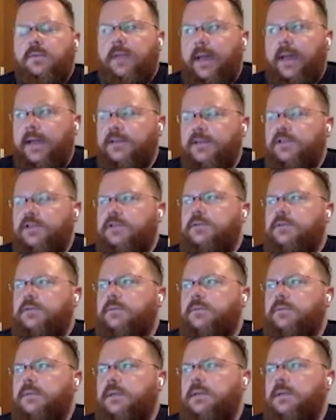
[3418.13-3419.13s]
hash.
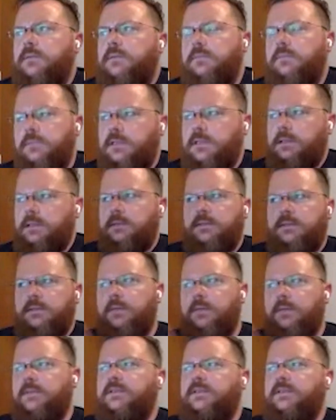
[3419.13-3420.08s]
So that's how